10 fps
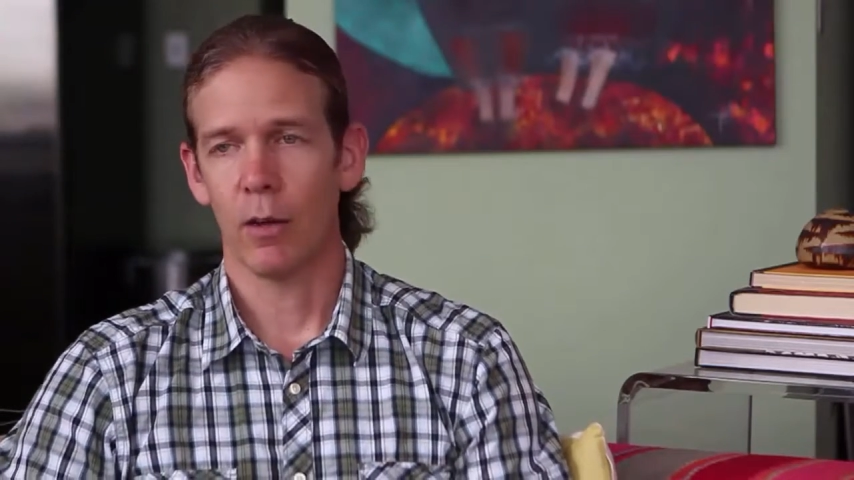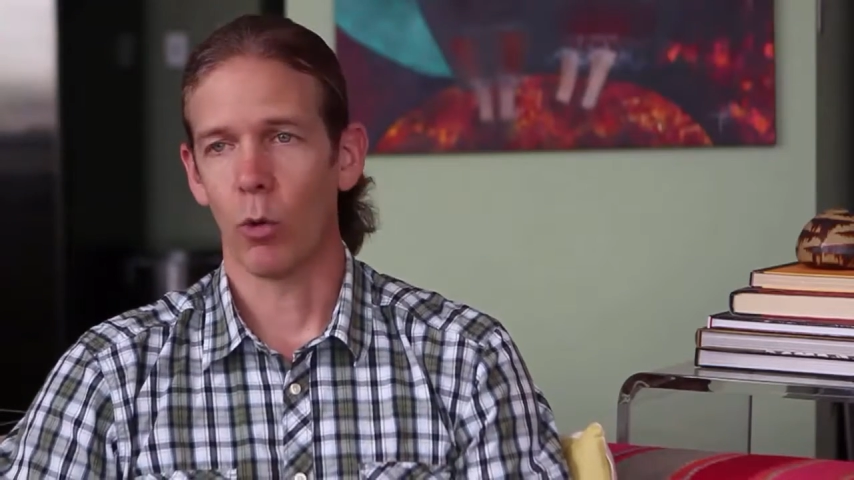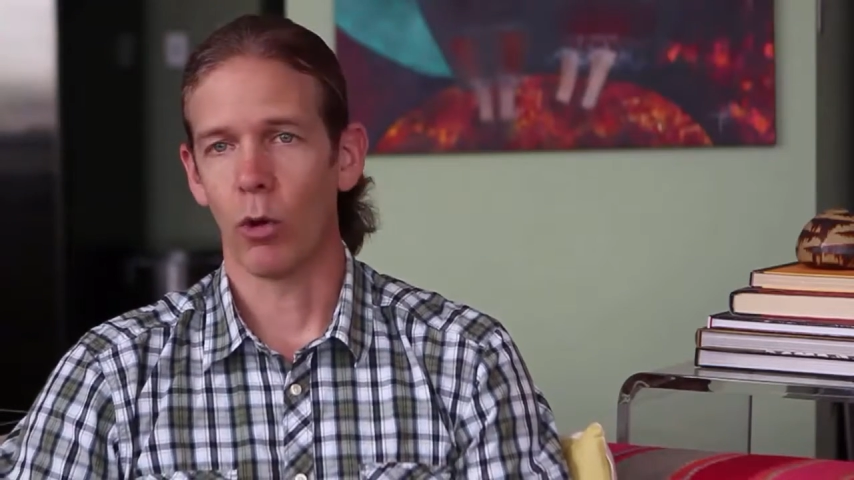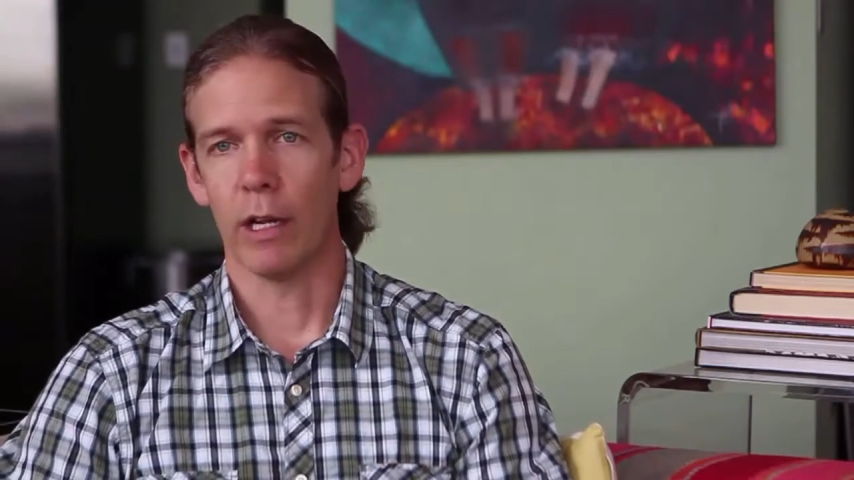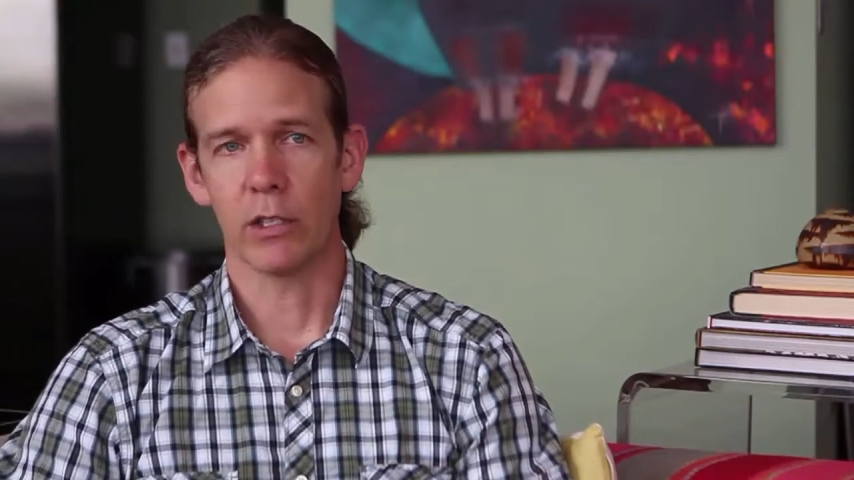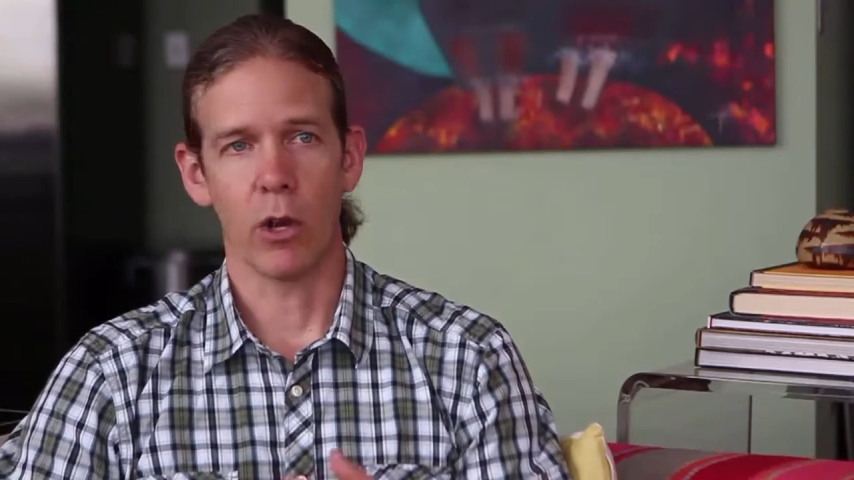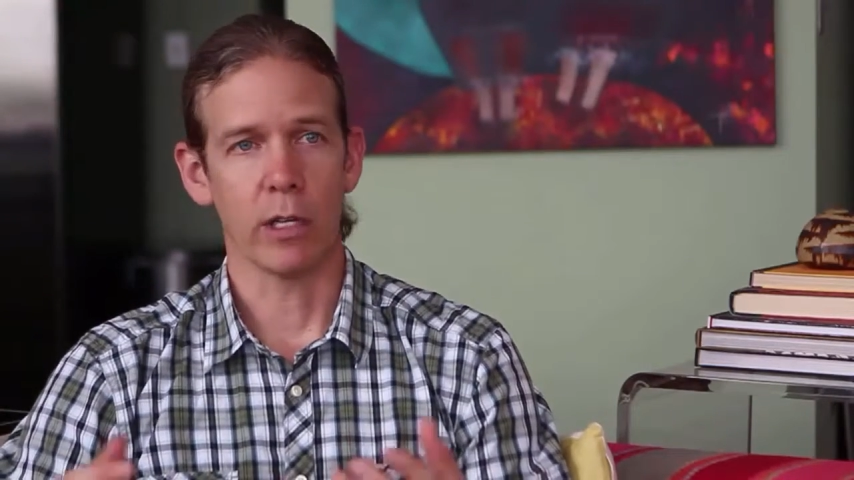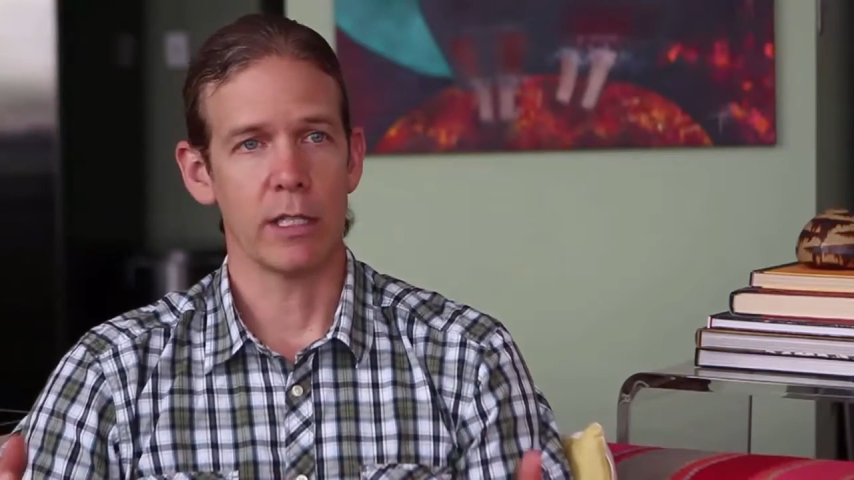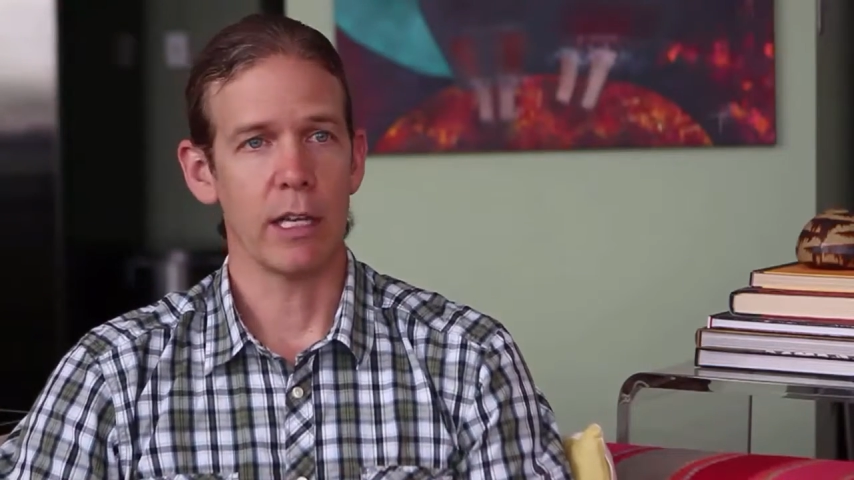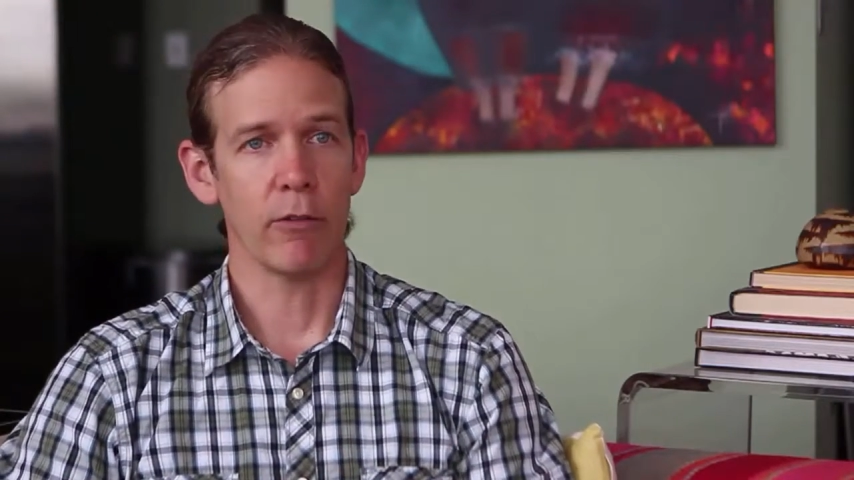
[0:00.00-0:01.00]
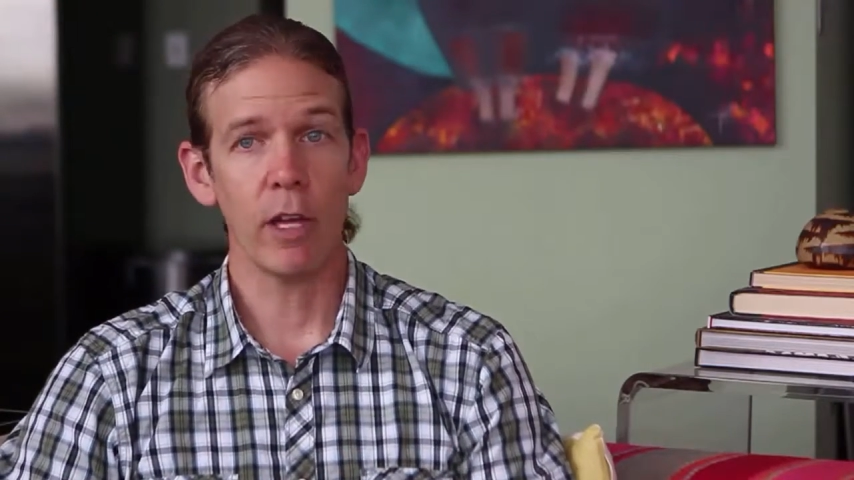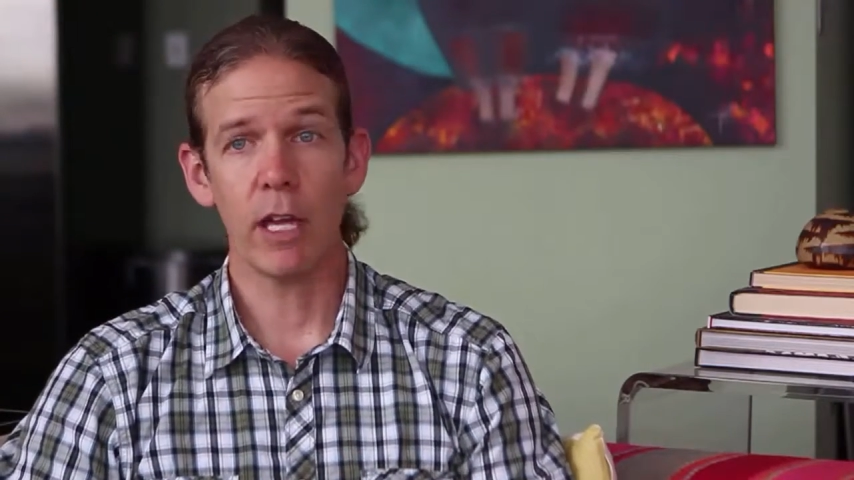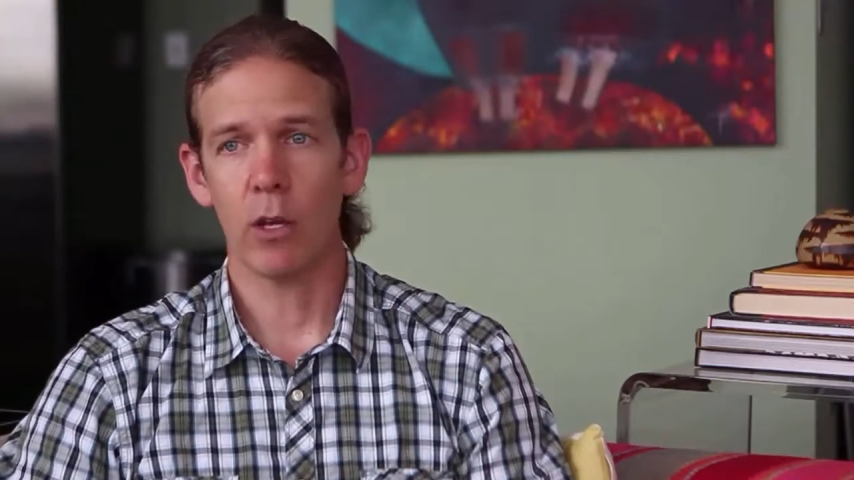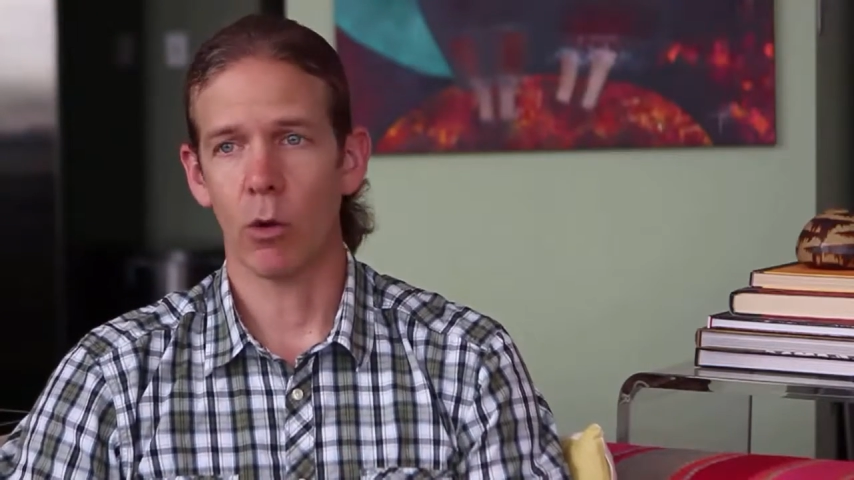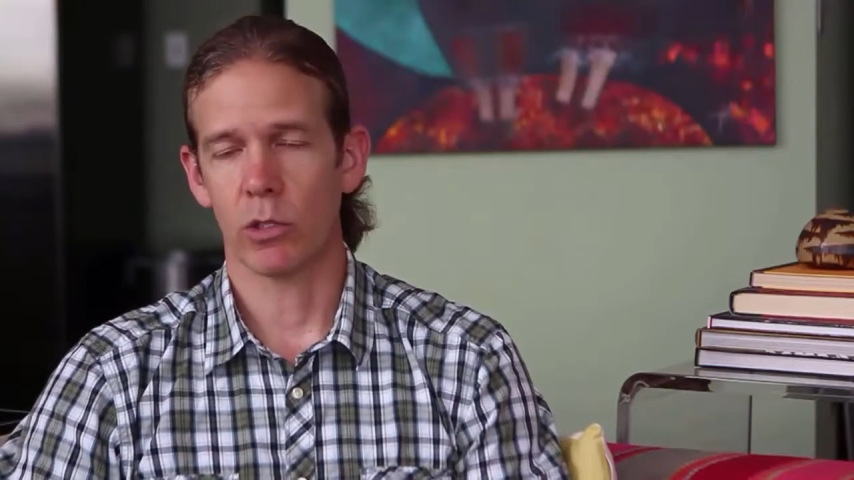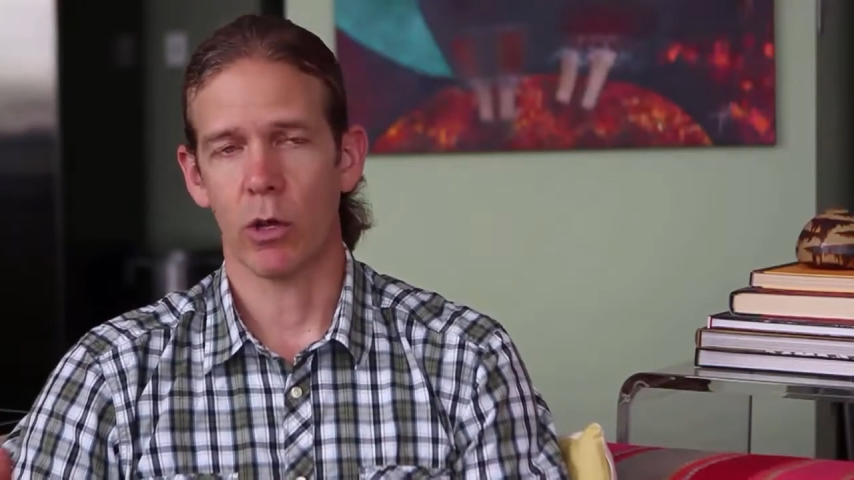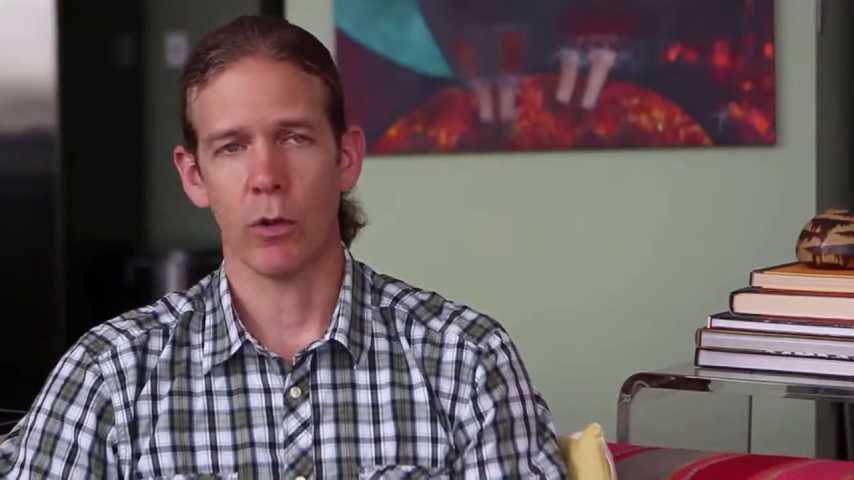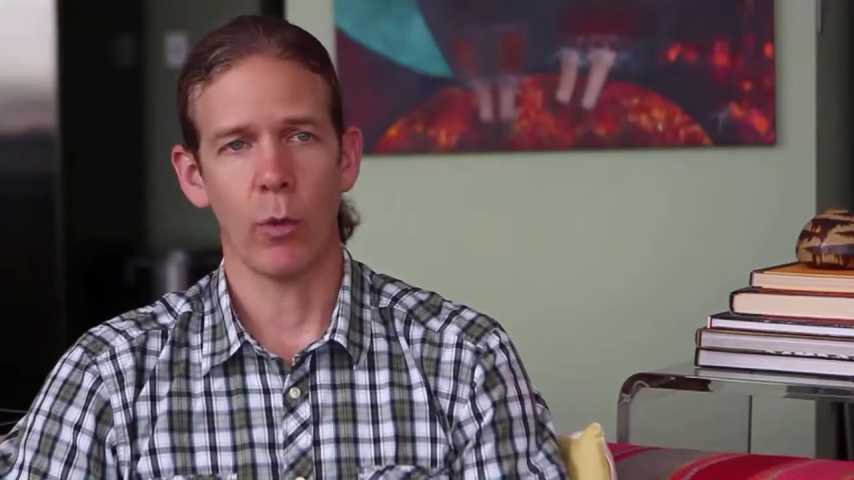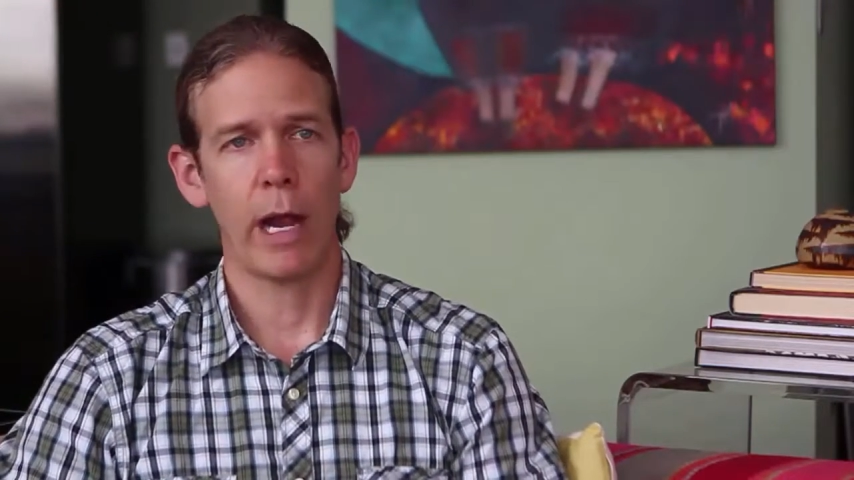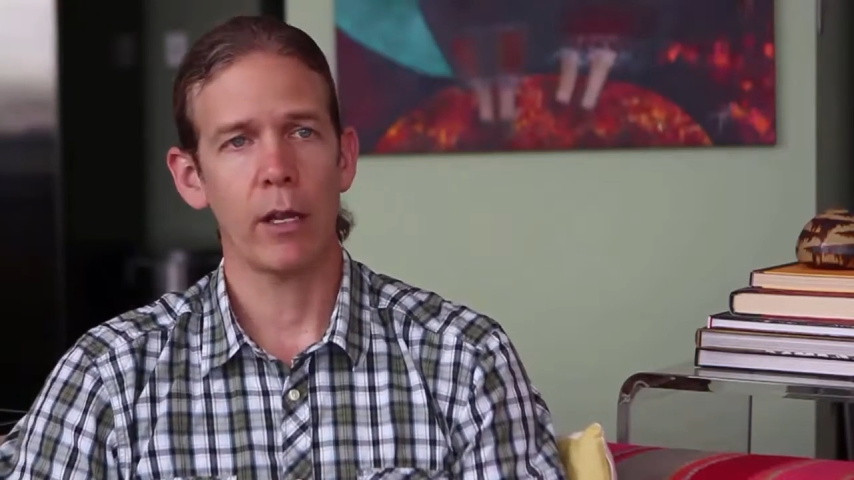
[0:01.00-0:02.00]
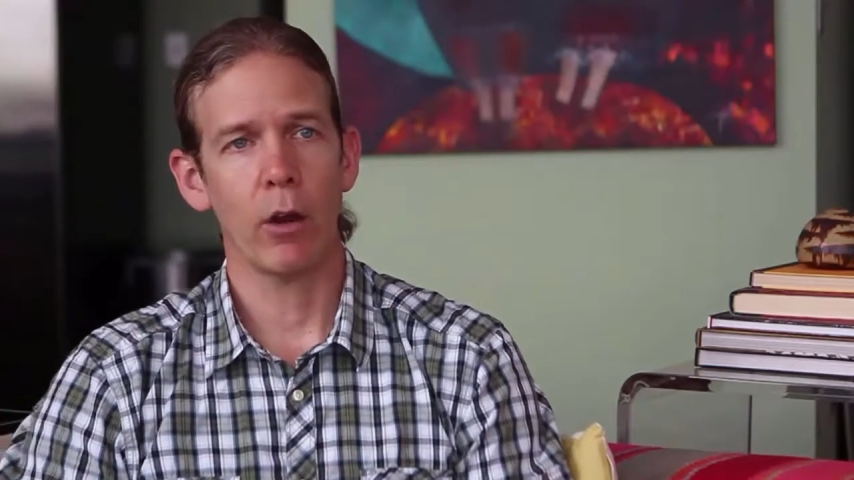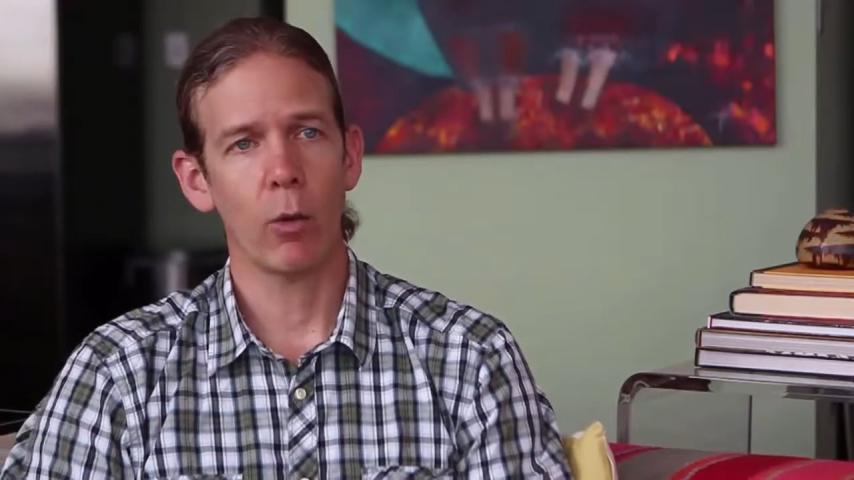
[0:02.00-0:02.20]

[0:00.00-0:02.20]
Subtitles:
or it's on TV, or it's on the radio,